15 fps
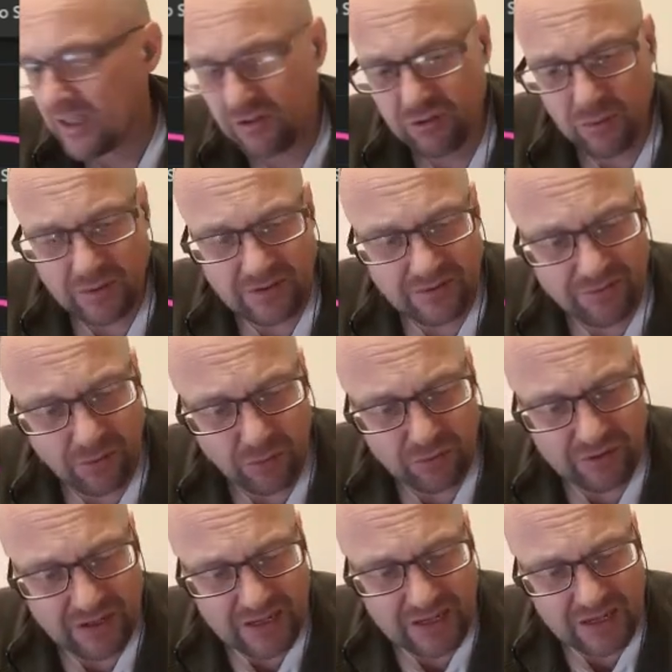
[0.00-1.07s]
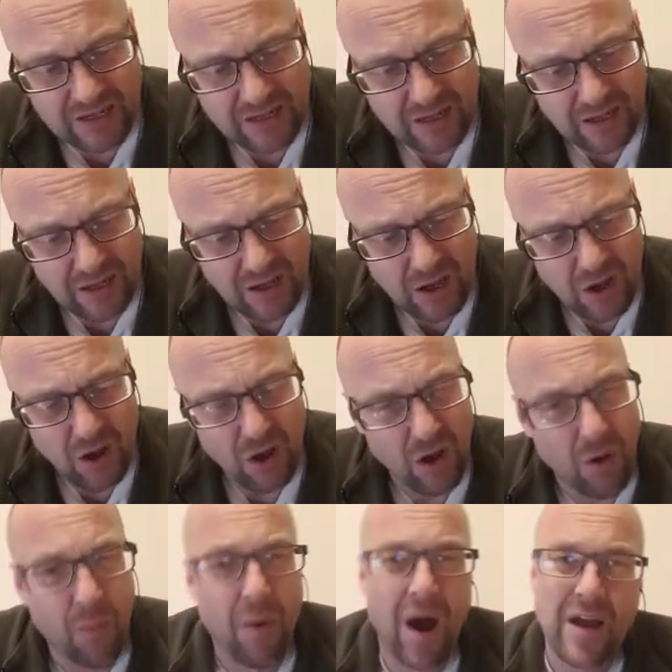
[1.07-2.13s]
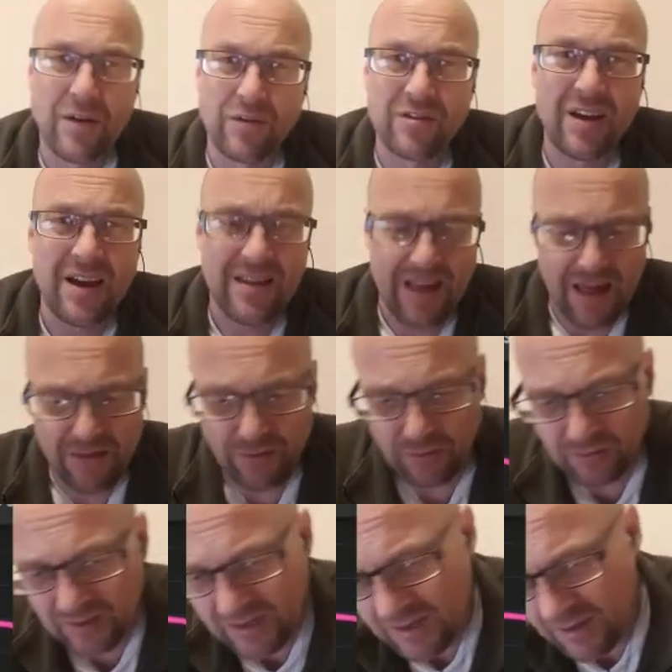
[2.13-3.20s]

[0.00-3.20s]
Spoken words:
24D. Why are you saying that, Thornley?